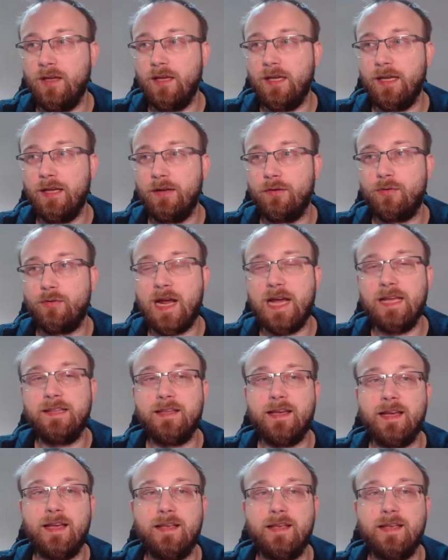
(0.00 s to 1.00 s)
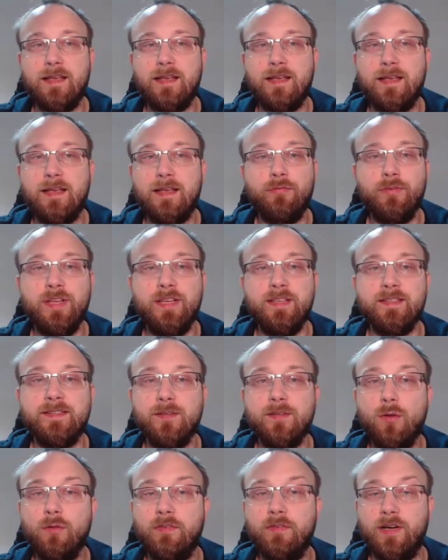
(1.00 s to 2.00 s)
write a Z3
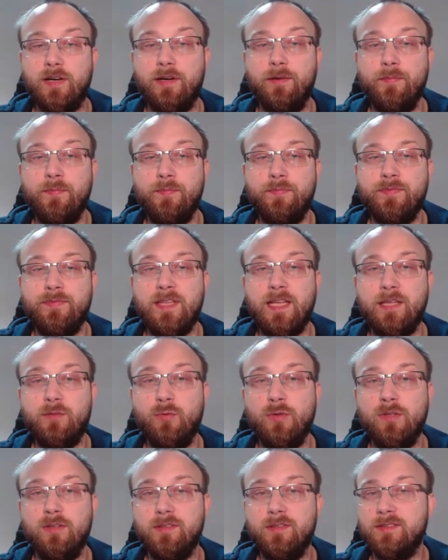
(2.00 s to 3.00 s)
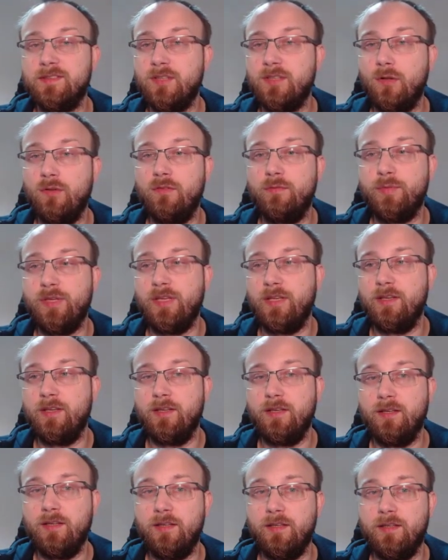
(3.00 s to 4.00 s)
solver that will solve me
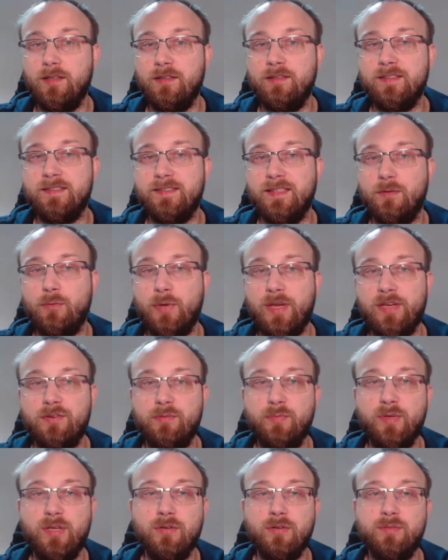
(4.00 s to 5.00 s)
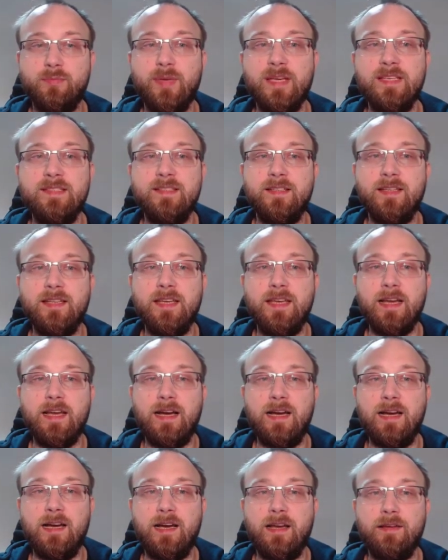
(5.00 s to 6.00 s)
this equation, because basically
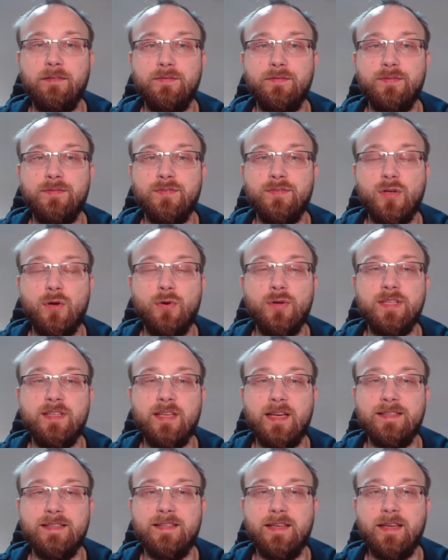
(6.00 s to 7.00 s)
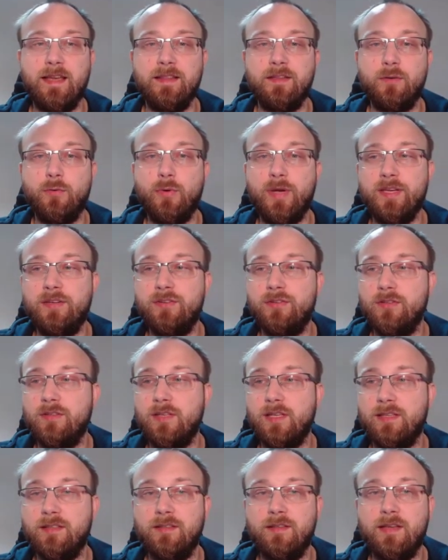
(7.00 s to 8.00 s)
I saw it as an
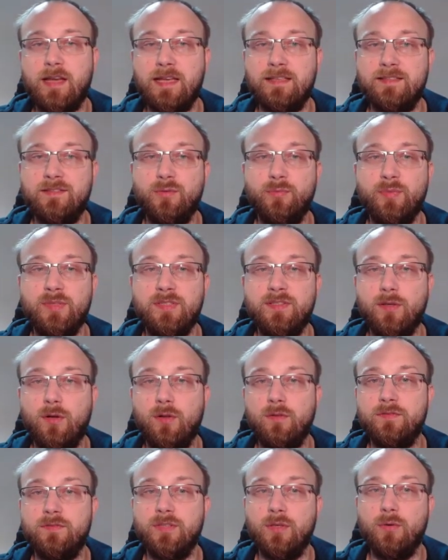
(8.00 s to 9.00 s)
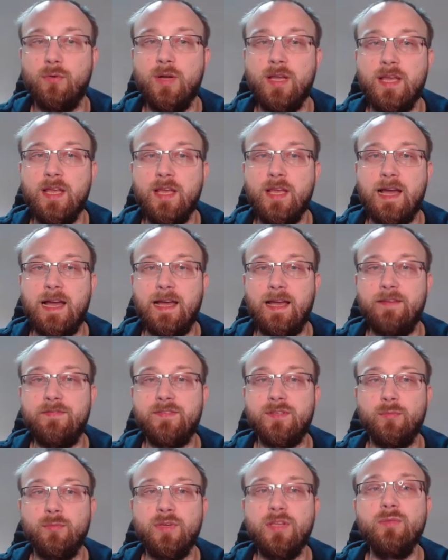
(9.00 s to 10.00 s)
equation that has to be solved. So I
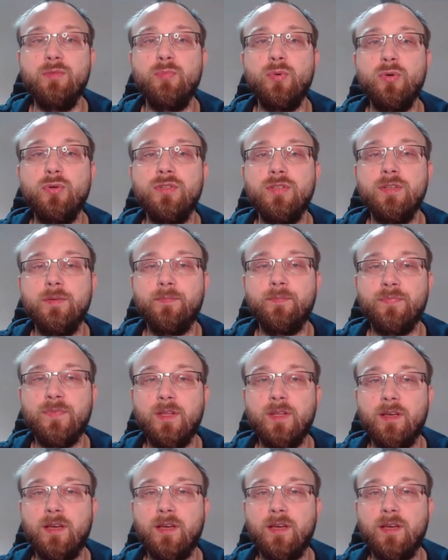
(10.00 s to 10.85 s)
have some input,